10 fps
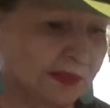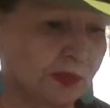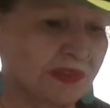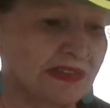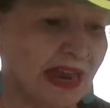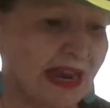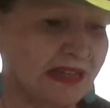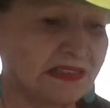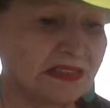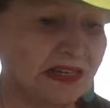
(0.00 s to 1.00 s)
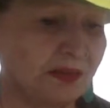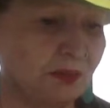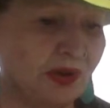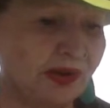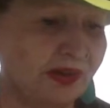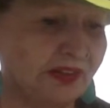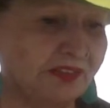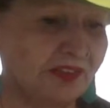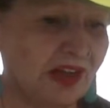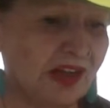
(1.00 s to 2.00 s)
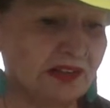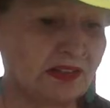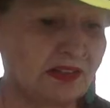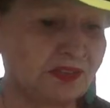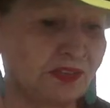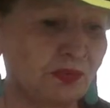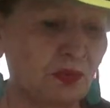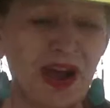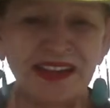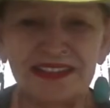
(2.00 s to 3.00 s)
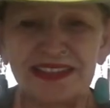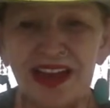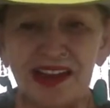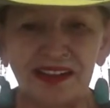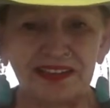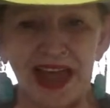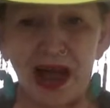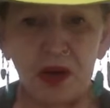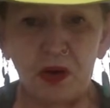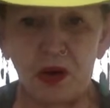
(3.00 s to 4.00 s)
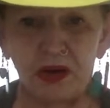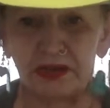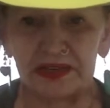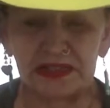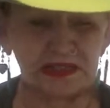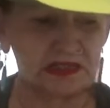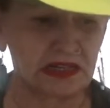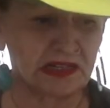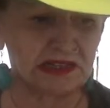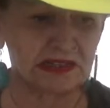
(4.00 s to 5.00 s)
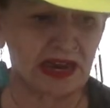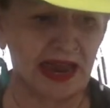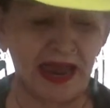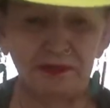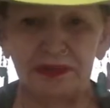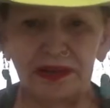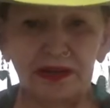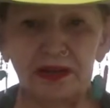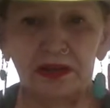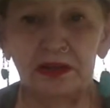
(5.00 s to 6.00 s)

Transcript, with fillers: was asking, well, if God is, why does God allow all these things to happen?